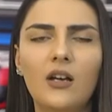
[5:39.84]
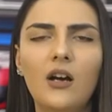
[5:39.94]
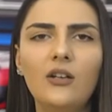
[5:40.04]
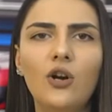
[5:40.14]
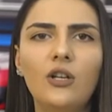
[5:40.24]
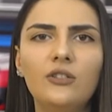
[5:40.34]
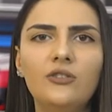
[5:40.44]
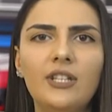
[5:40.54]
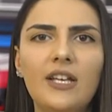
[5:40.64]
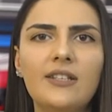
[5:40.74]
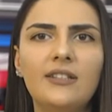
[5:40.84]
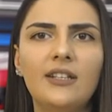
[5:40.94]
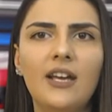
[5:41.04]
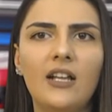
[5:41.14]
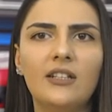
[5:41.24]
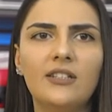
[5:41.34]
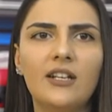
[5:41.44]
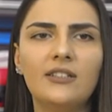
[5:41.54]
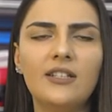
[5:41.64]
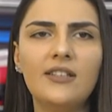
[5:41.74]
According to Yazidi
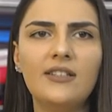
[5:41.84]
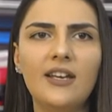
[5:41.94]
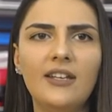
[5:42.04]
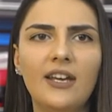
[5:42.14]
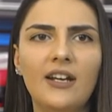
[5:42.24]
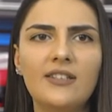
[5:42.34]
calendar, this is the year